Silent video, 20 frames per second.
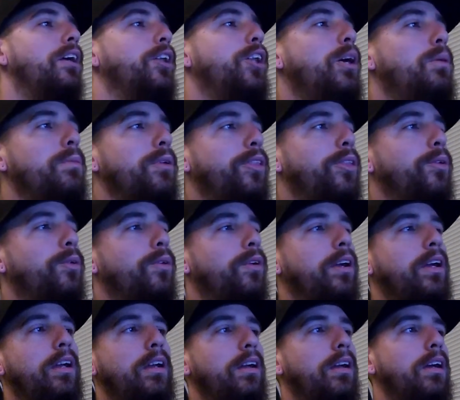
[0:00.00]
Number
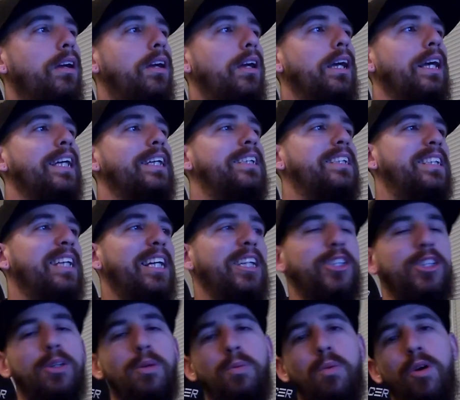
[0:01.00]
3,
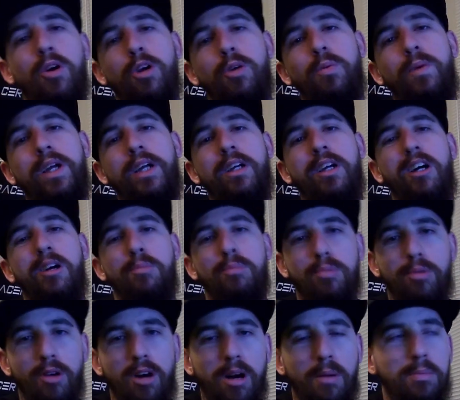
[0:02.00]
set your work week
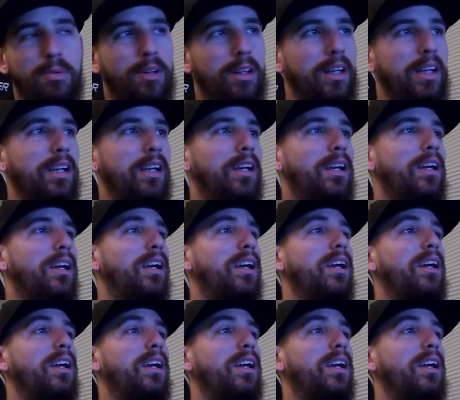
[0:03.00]
up properly.